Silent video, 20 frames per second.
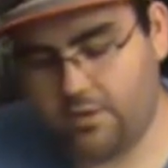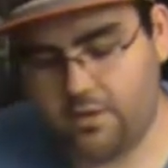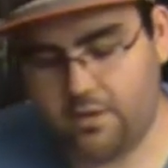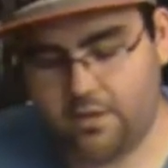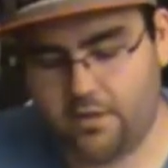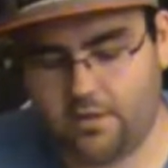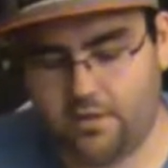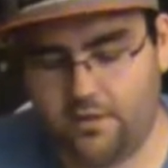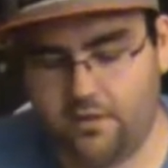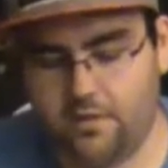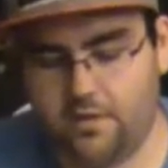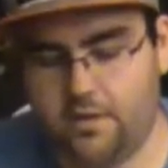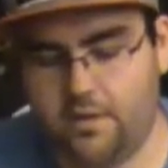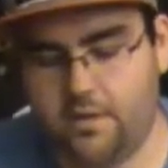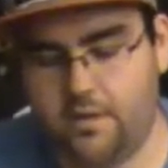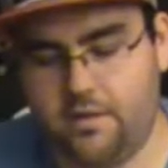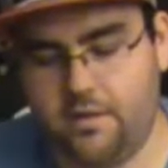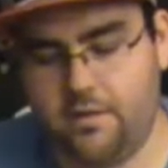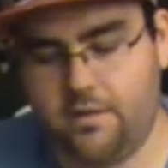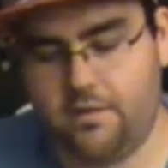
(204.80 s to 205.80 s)
of this,
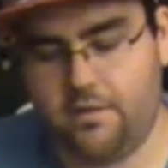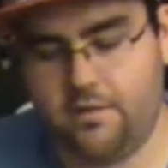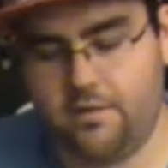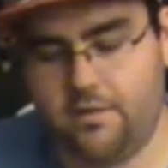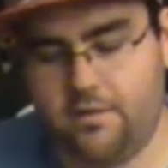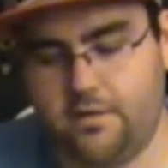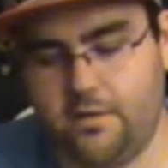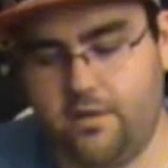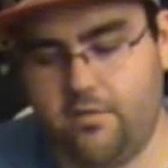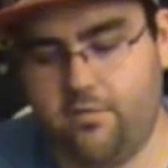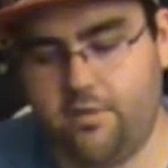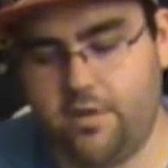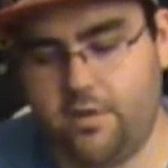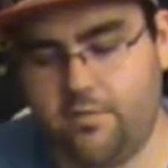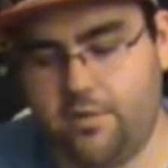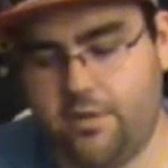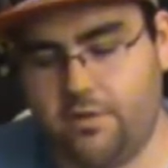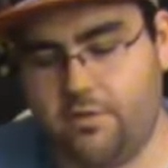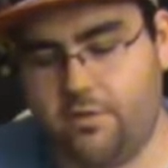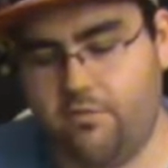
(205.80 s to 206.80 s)
and that is Star Wars
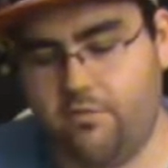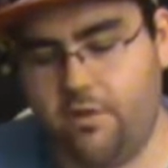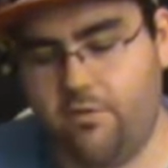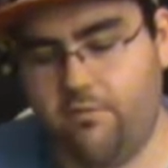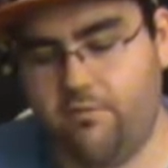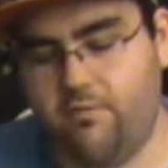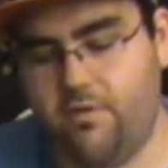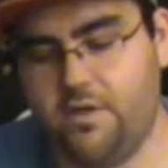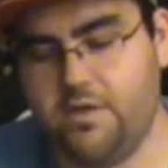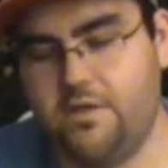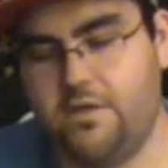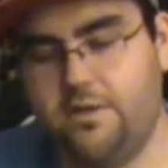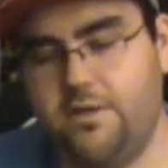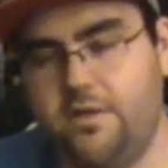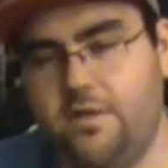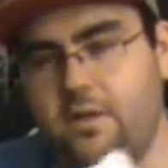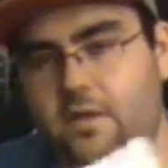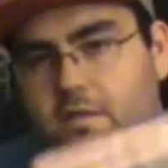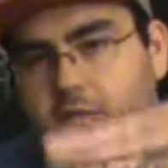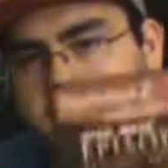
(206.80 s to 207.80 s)
Episode 3, Revenge of the
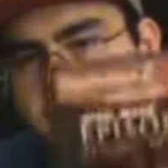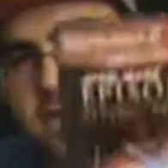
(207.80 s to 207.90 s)
Sith.